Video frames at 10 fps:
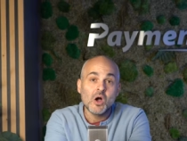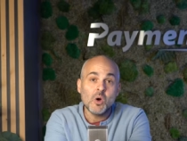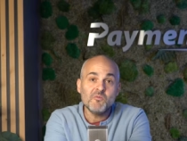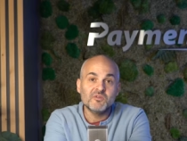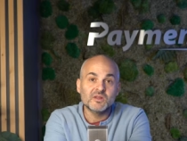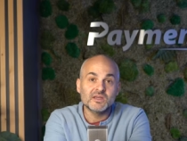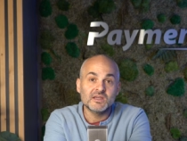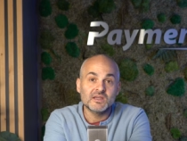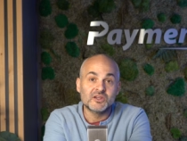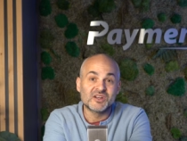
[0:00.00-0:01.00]
Hopefully,
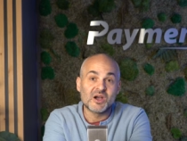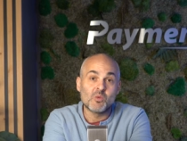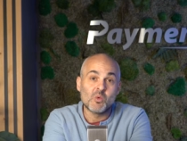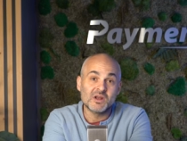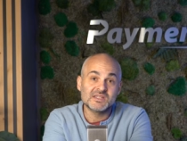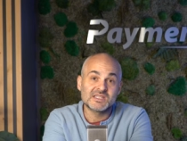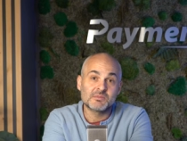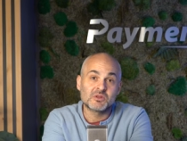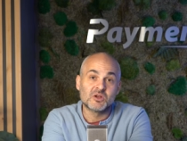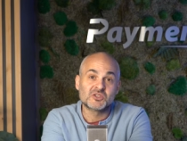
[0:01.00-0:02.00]
you're now one
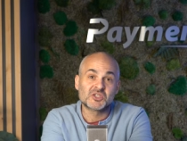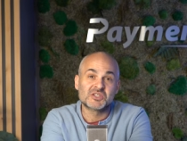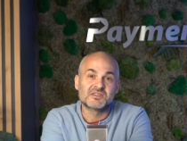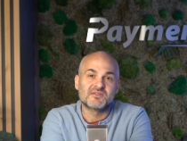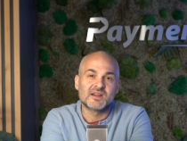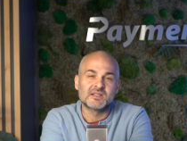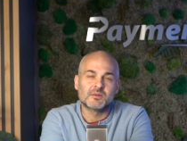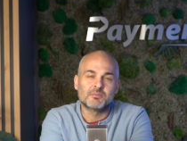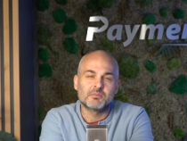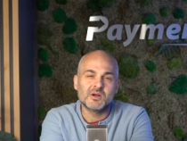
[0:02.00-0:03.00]
step closer to finding the
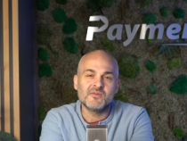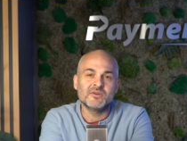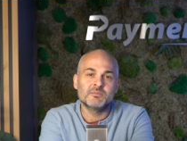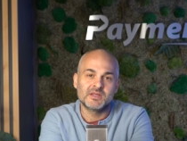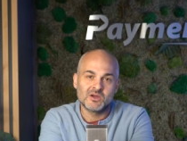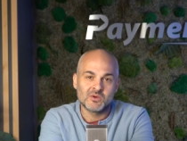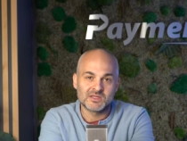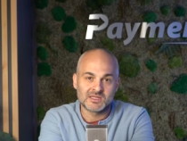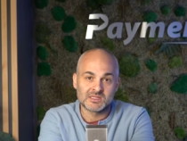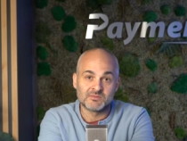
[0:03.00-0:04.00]
perfect POS
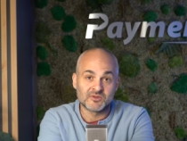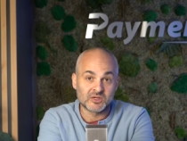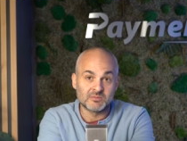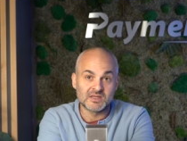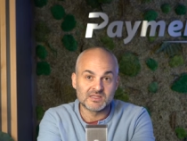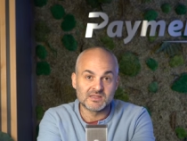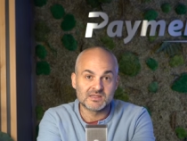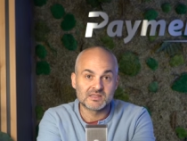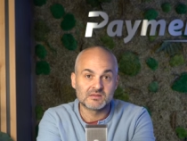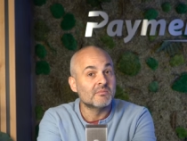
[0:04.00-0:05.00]
system for your
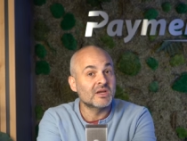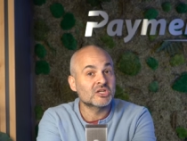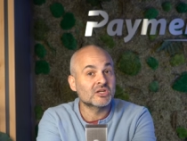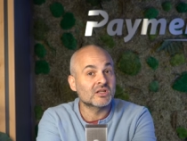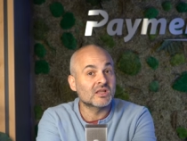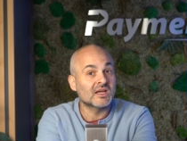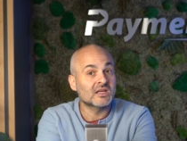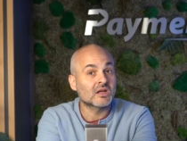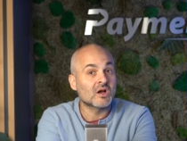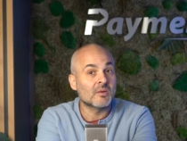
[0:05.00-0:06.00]
business. Make sure to
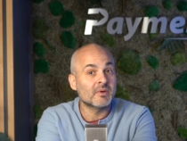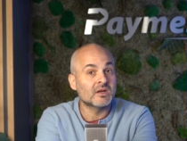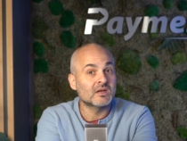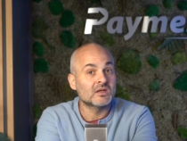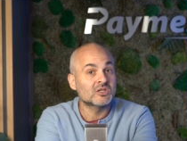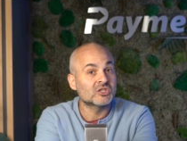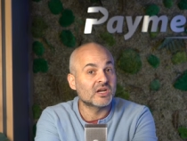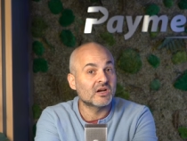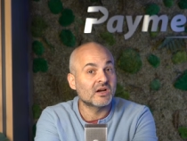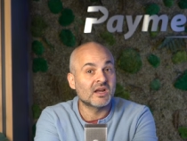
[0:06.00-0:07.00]
like, comment,
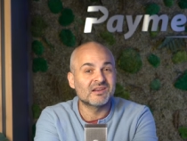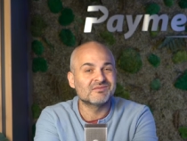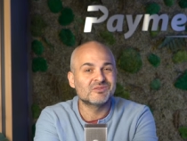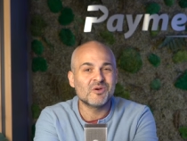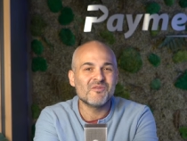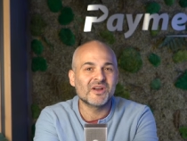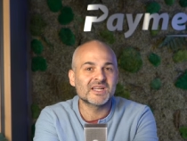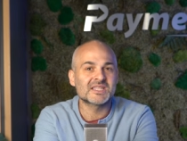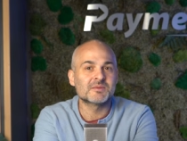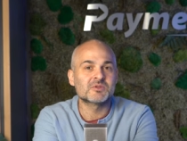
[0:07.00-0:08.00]
share, and don't forget
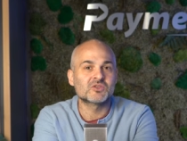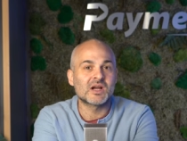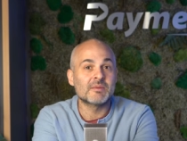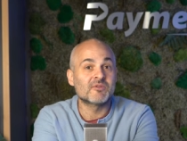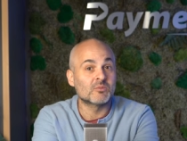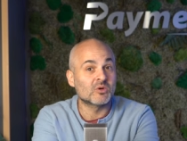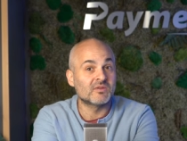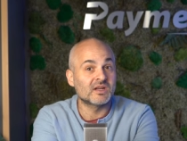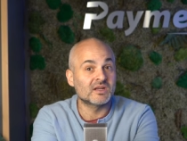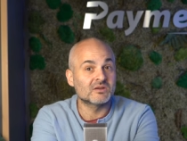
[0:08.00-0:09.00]
to subscribe for more
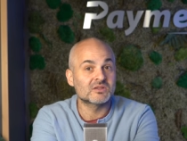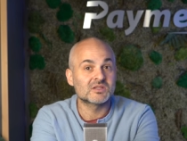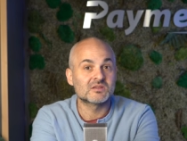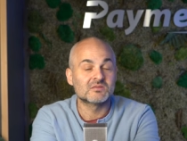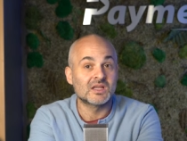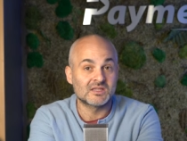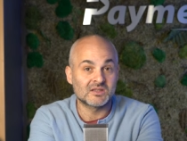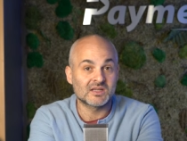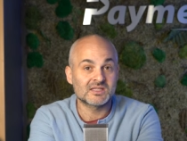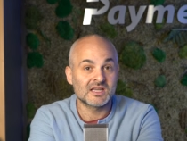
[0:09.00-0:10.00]
videos. Until
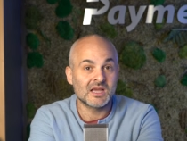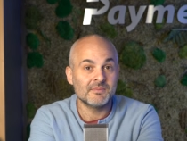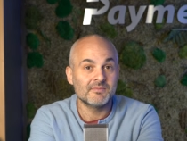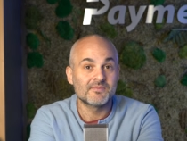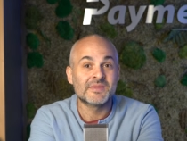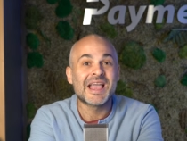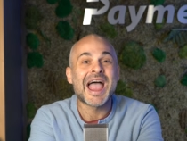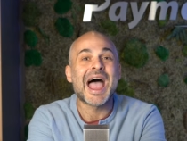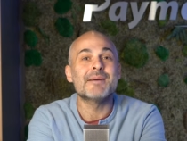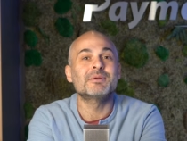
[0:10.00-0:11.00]
next time,
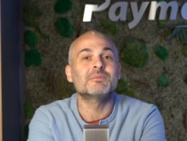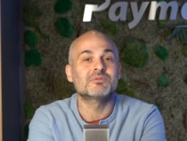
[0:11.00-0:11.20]
Happy